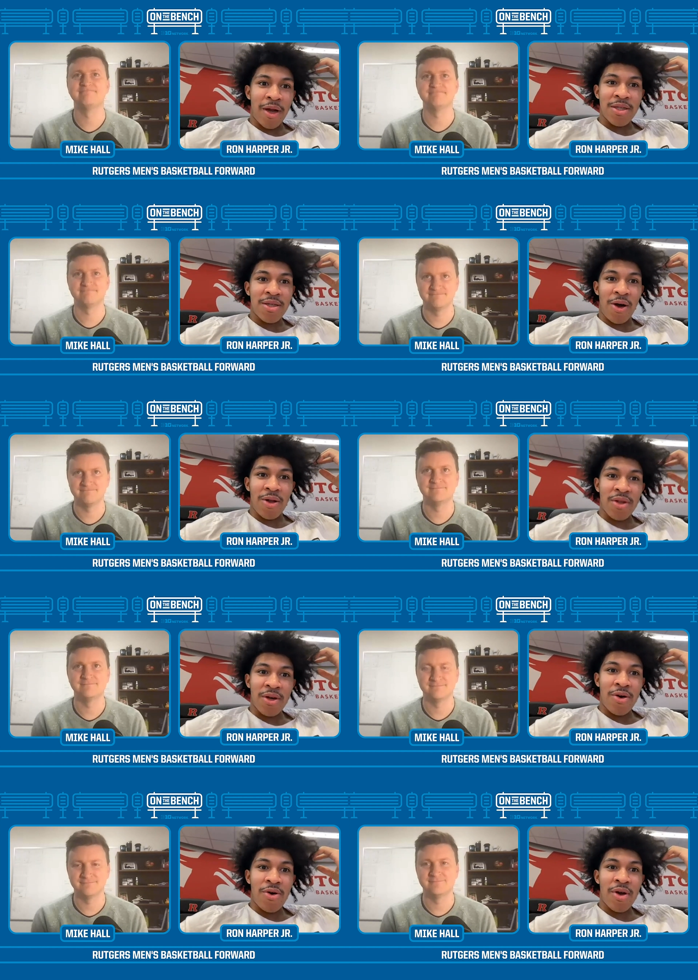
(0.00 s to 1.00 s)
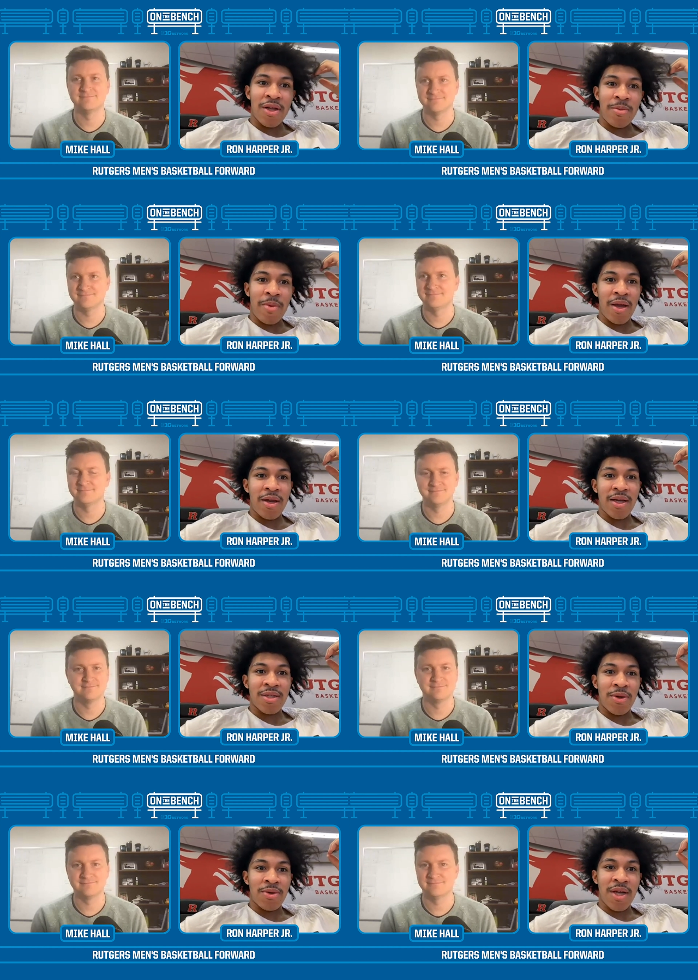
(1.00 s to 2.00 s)
Speaker 1: everybody's calling the GOAT and debating
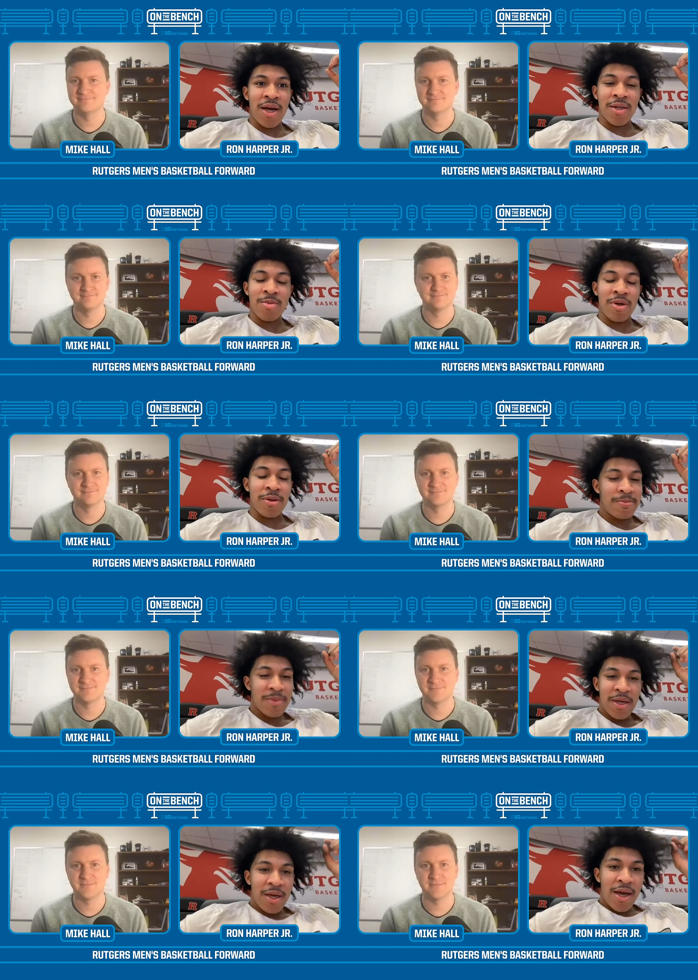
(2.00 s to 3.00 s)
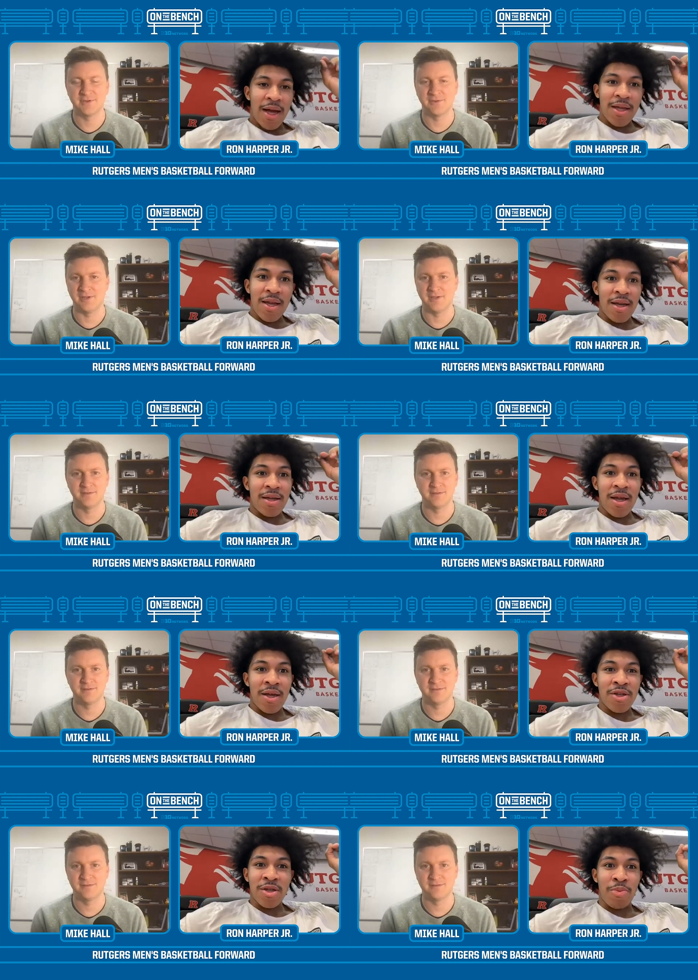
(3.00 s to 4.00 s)
against those guys. But okay. at the end of the
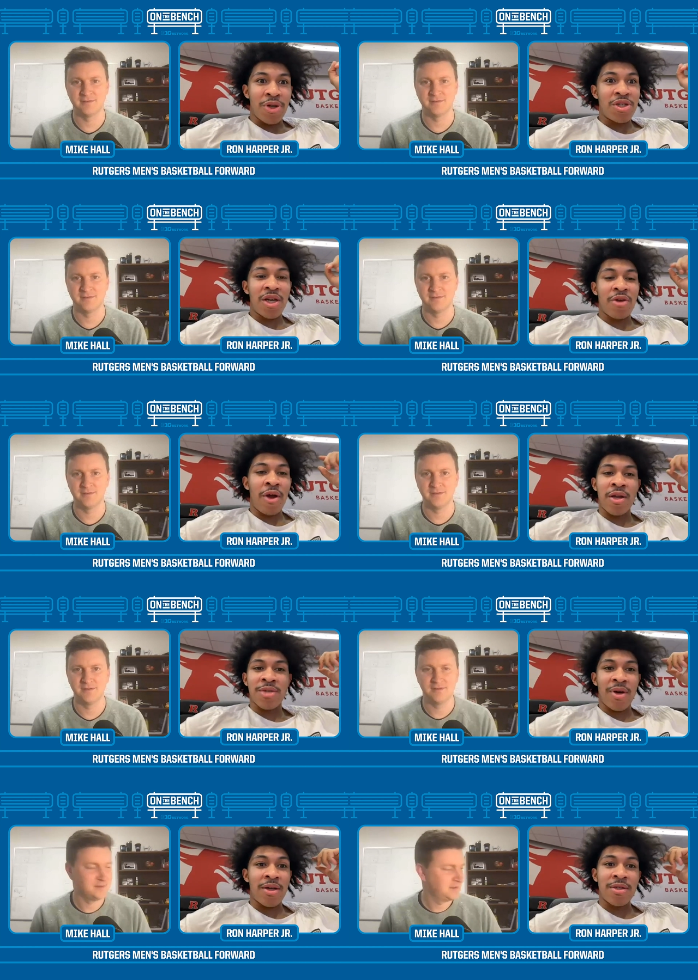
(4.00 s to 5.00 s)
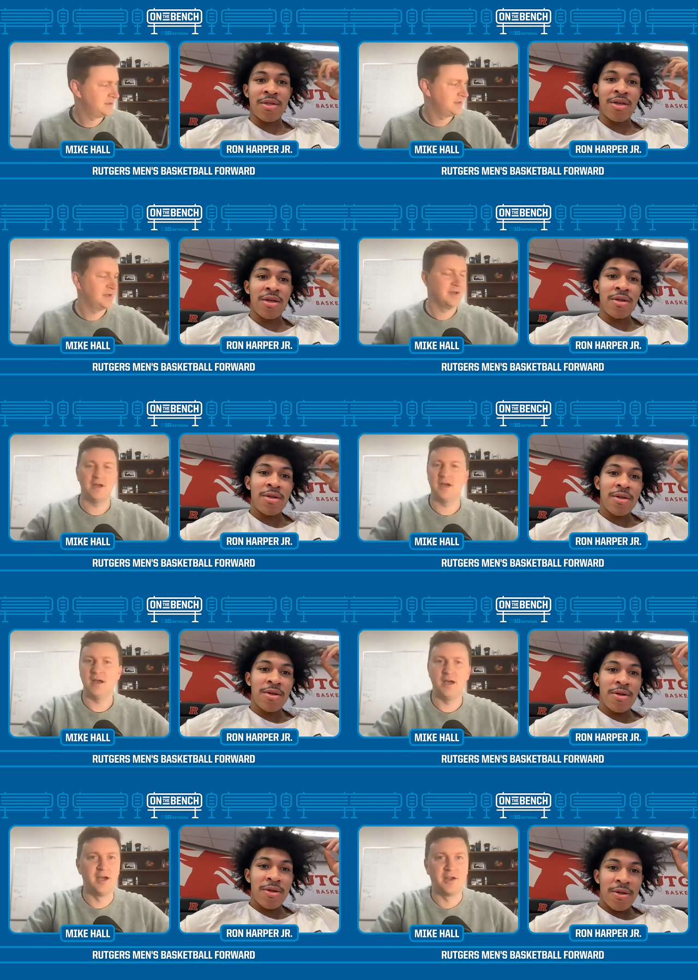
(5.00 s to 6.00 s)
day, you just appreciate greatness while you can see it.
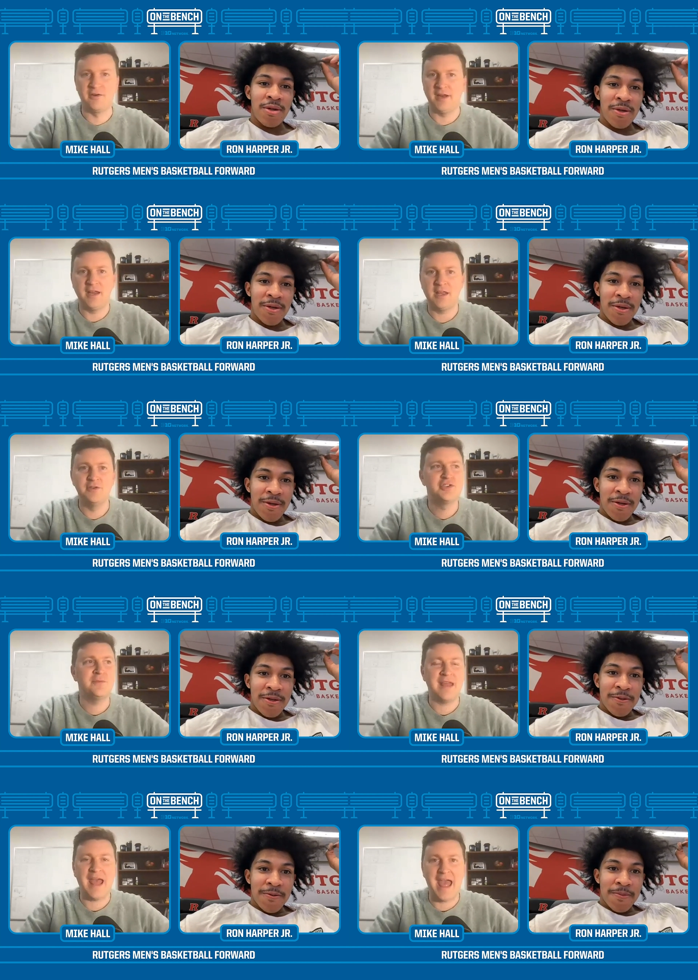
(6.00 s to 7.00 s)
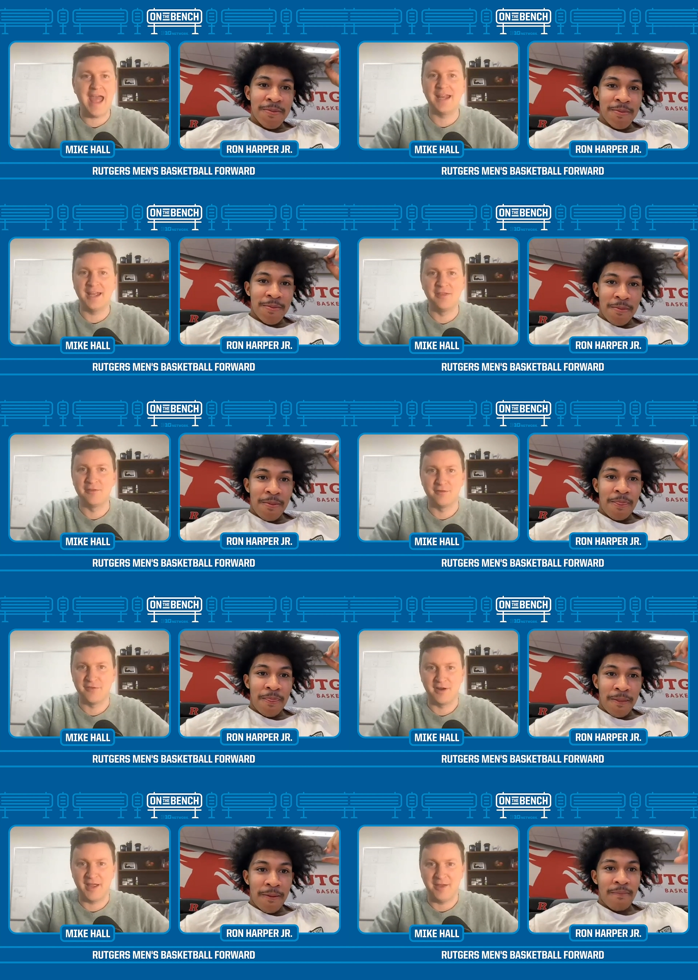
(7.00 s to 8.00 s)
Speaker 2: Agreed. You shouldn't be hating either of
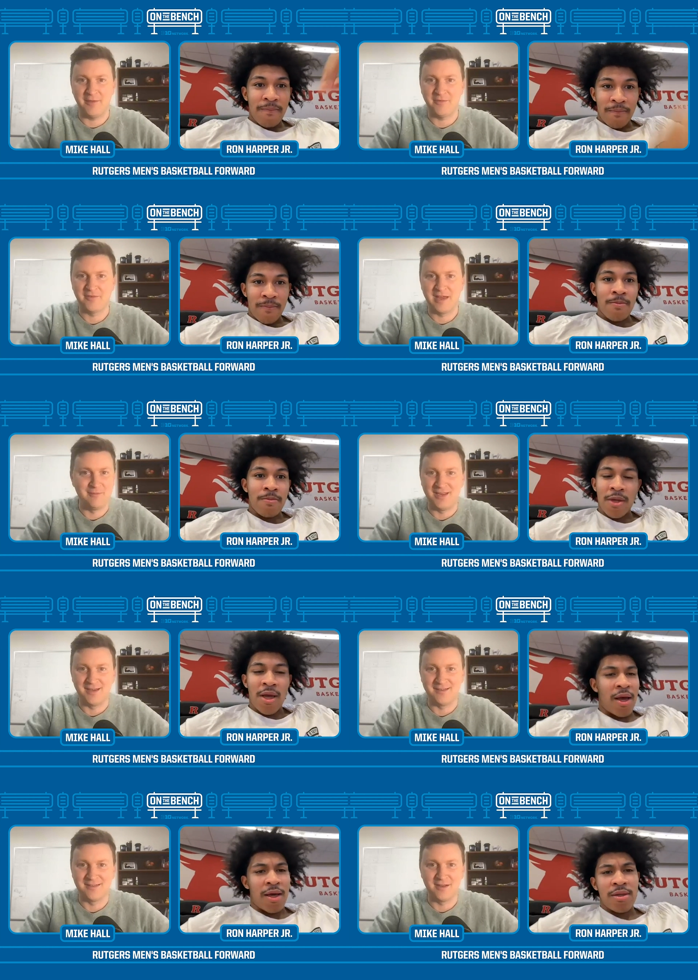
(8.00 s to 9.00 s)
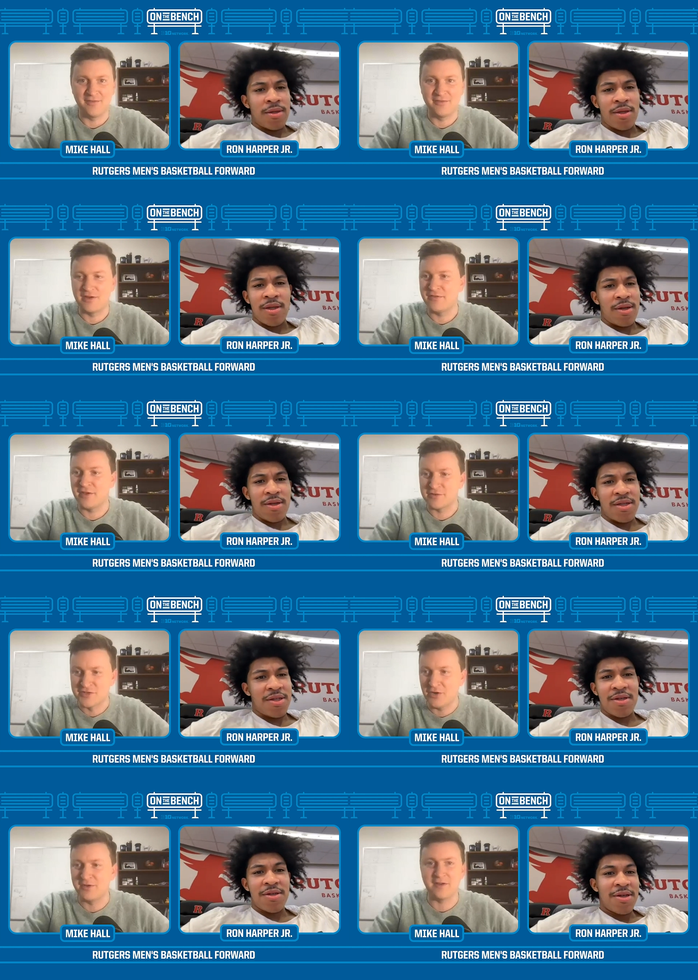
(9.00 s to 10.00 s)
their games. I mean, yeah. they're, they're, they're
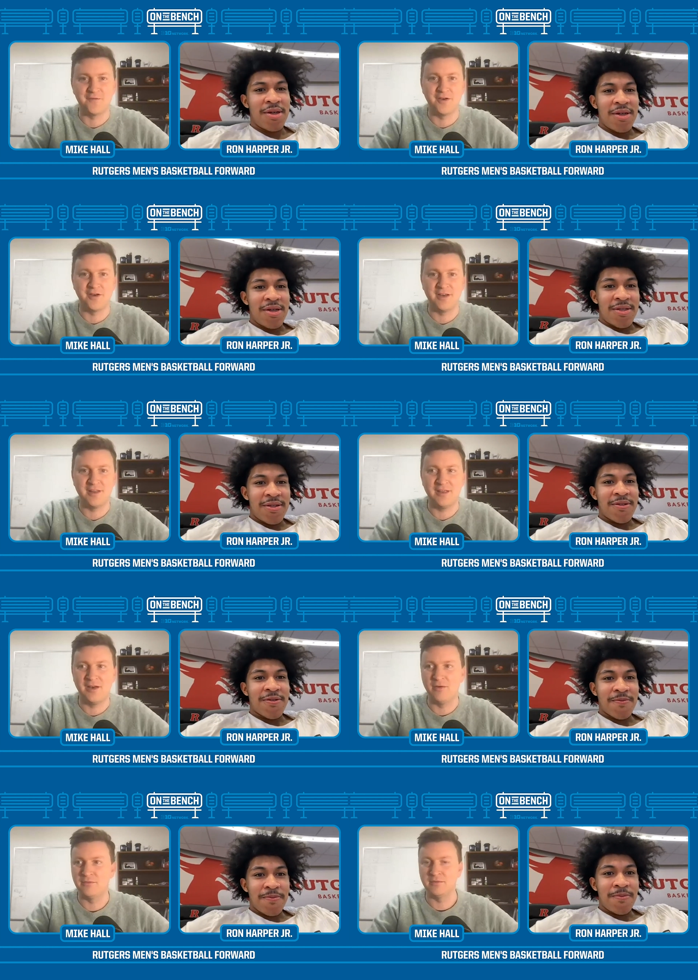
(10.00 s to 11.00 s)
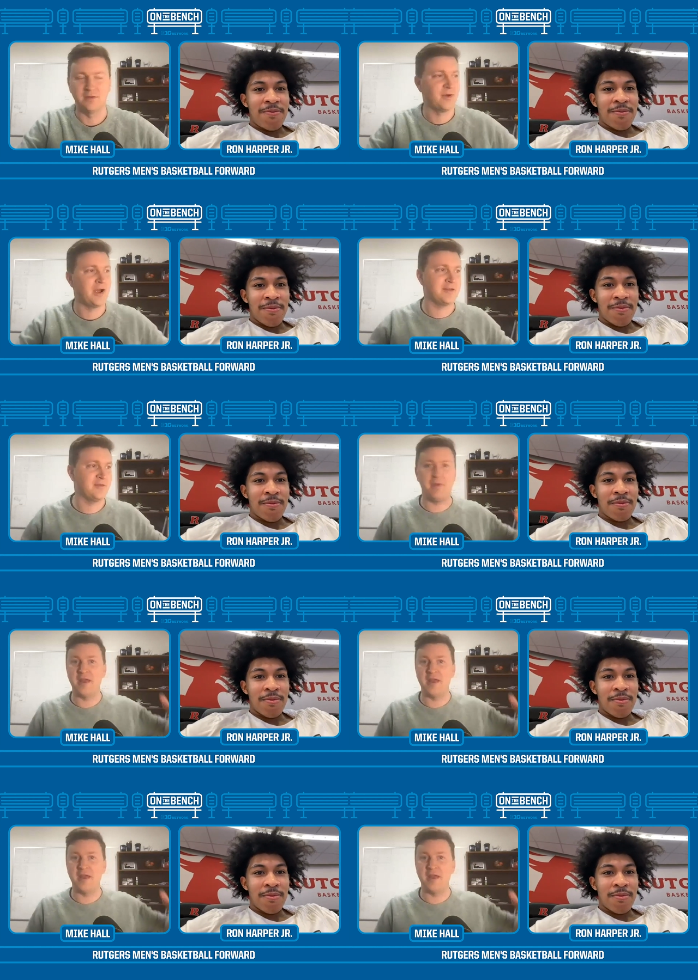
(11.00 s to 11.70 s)
so different. You know, LeBron's